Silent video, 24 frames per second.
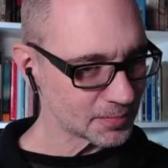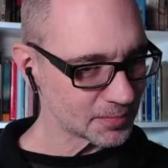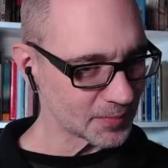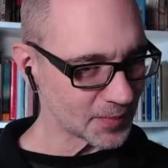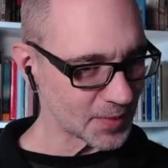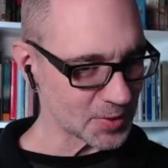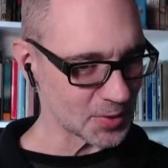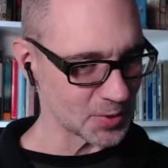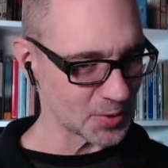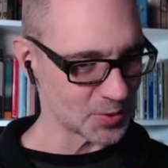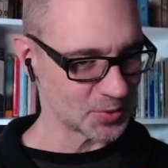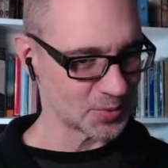
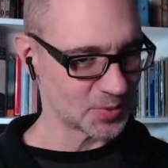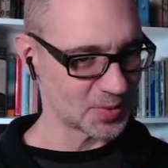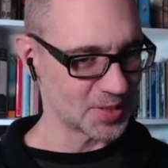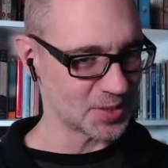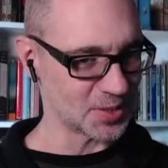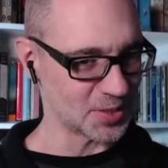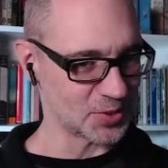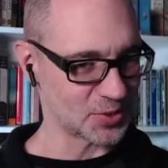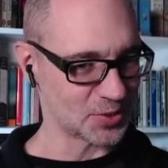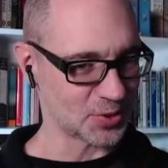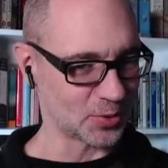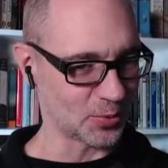This
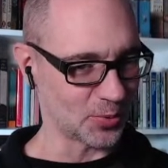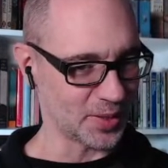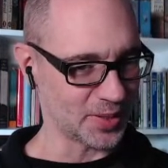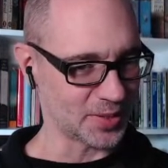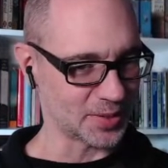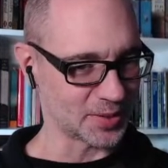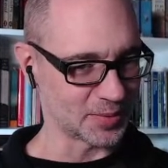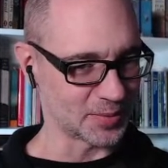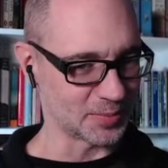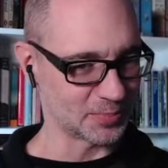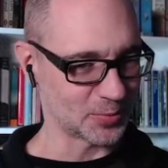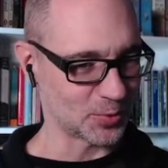is quite
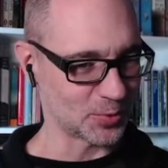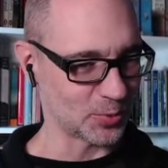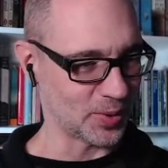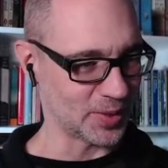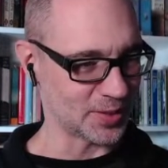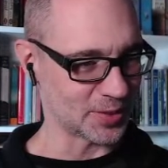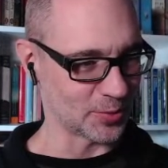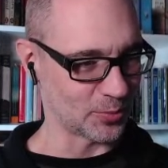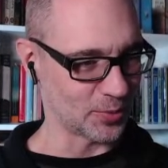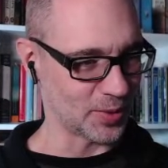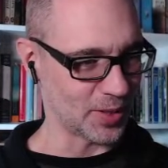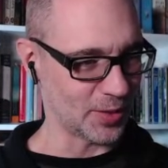the
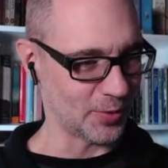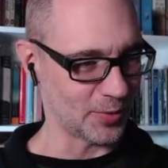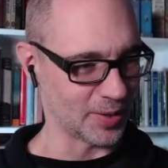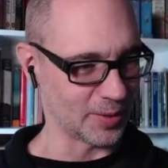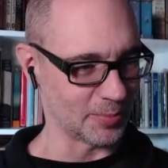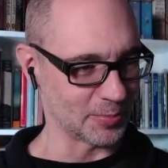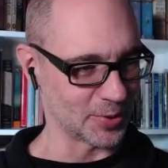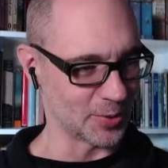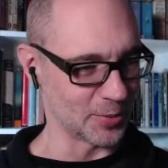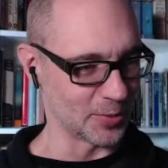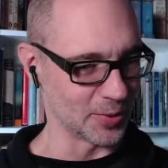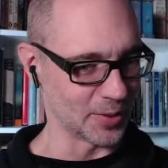route
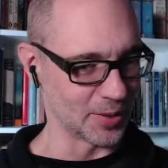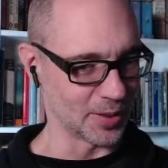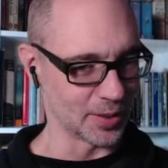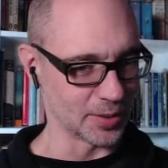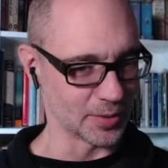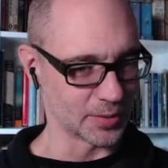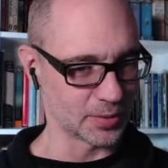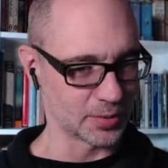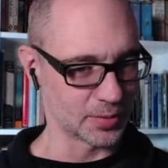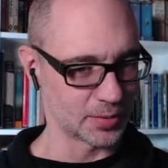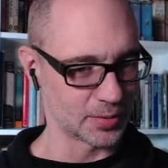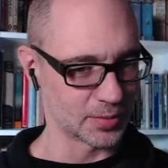I'm going
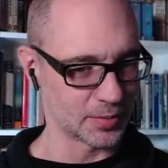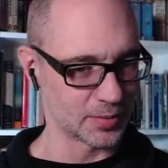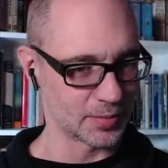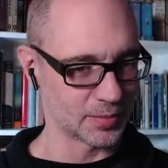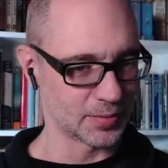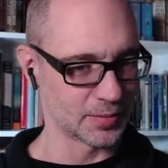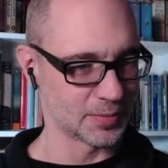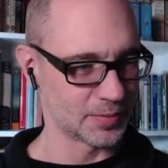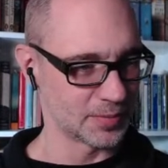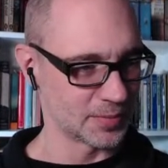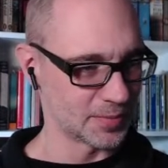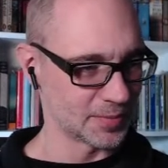on.
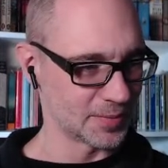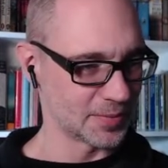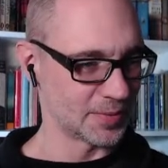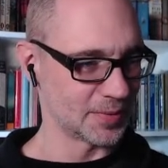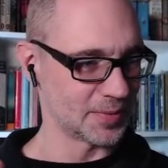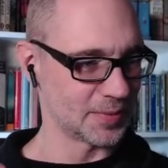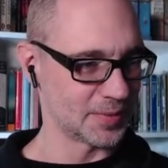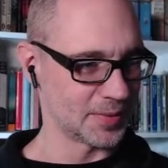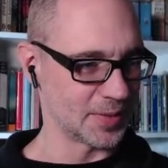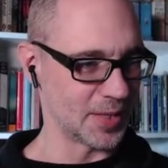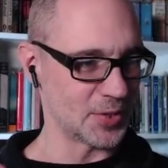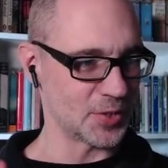
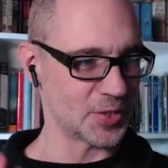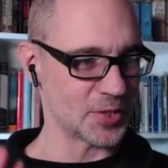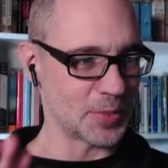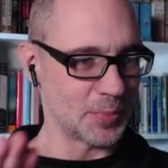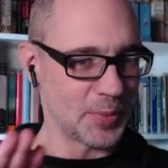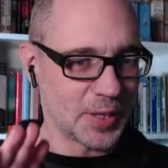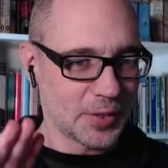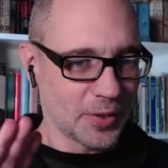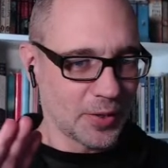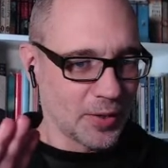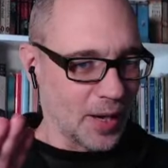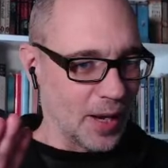And just to be
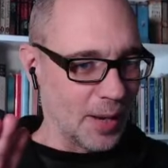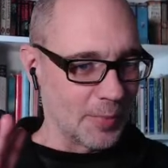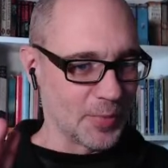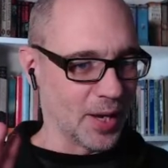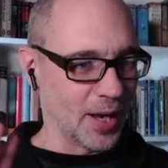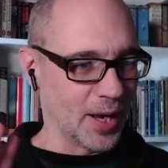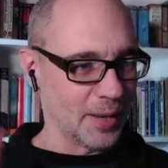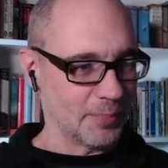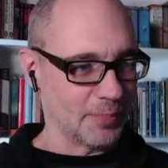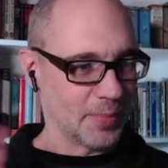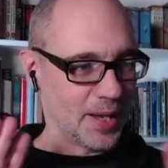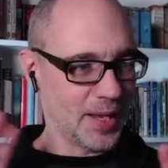clear,
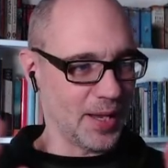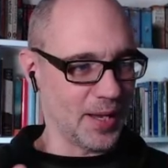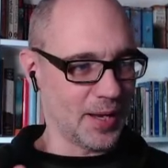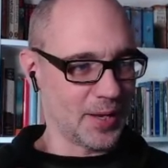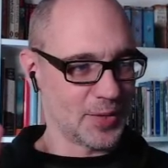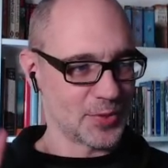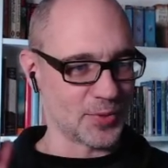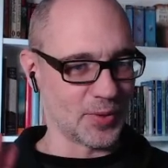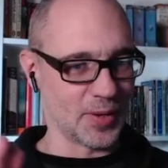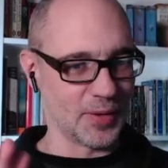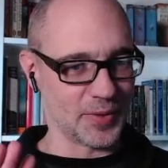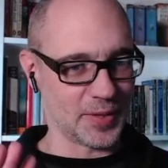my
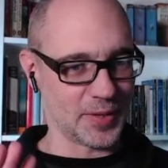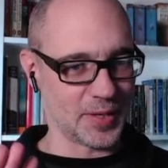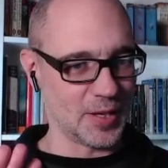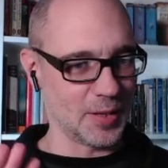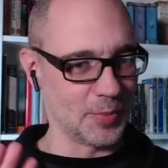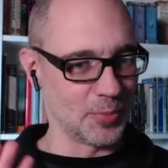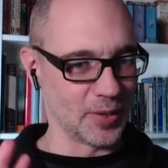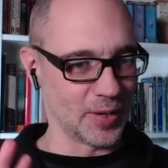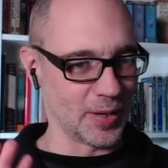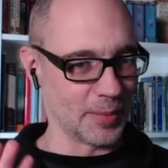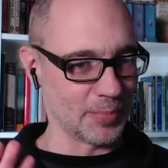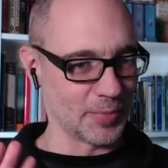hands are off the
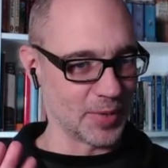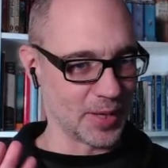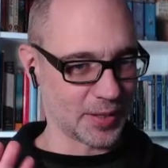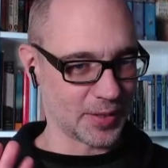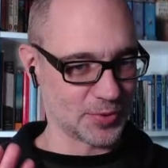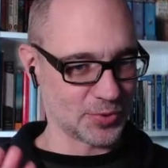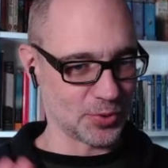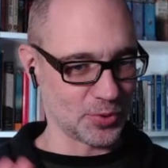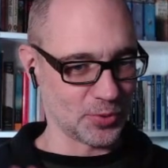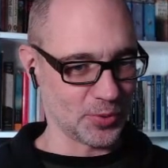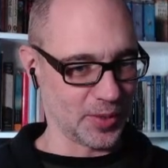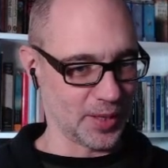keyboard. I'm not
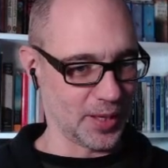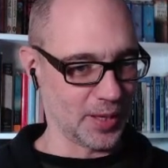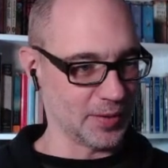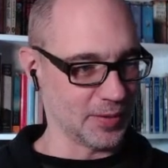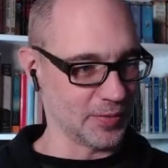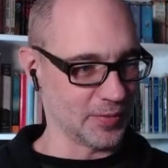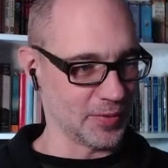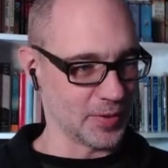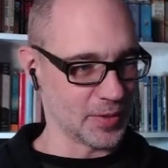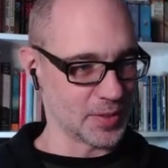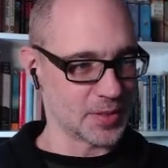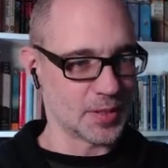controlling any
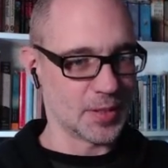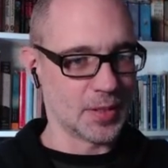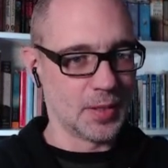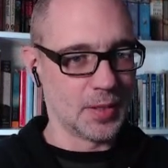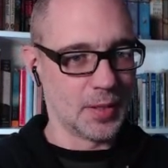of this.